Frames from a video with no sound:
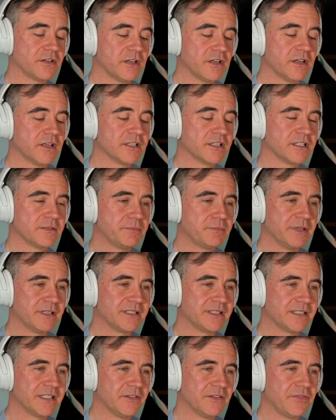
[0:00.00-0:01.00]

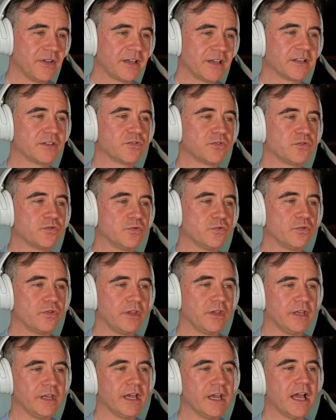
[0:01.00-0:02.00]
specific to
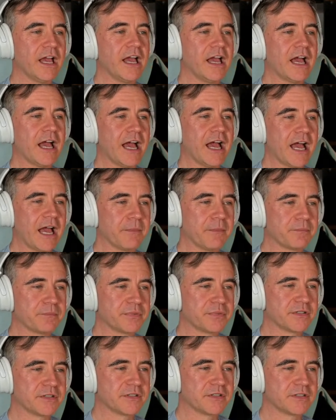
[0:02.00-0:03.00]
the
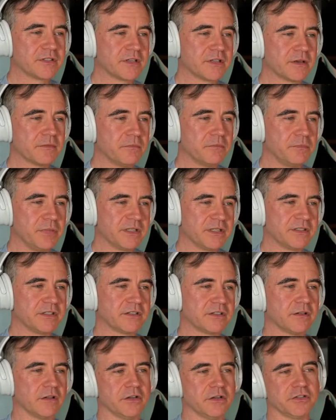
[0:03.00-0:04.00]
app's business
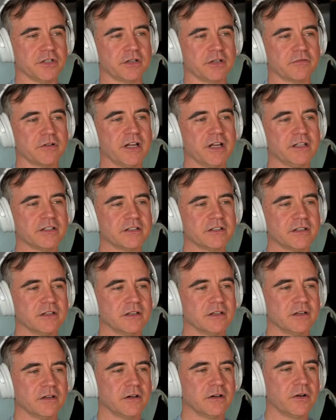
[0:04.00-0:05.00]
logic, right?
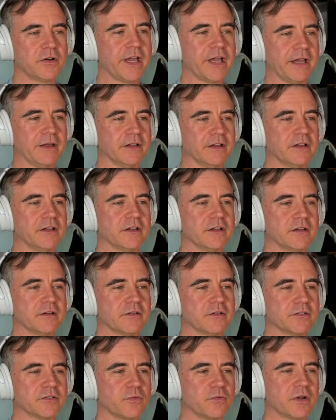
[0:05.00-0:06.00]
Okay,
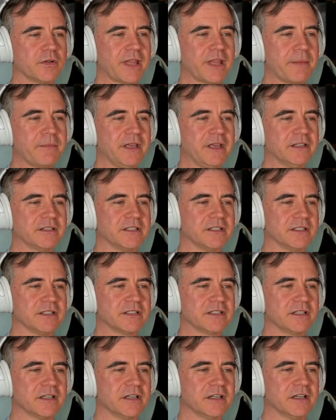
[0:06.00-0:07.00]
so what that means
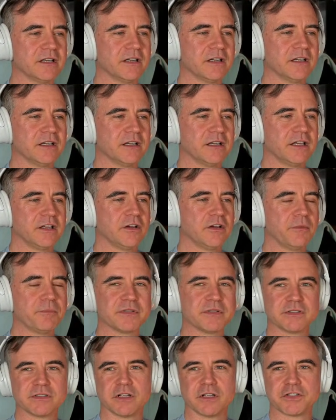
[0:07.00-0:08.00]
is you got
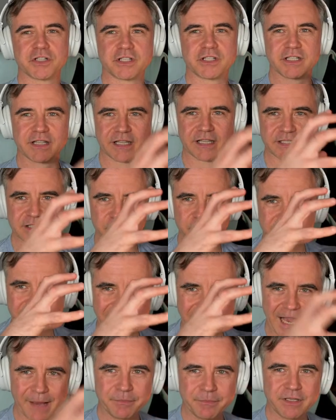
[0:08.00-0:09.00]
business logic. This is what the
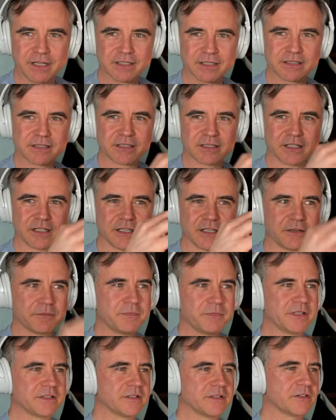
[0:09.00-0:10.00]
app does.
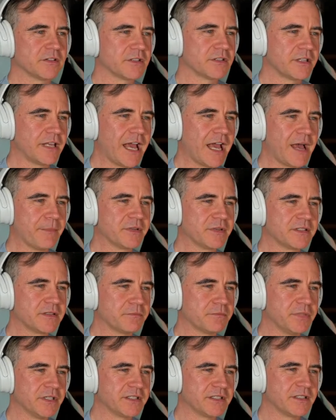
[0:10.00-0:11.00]
is the app's
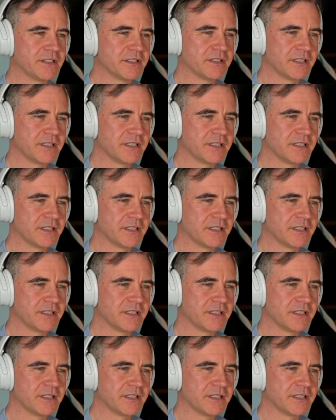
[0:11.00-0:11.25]
business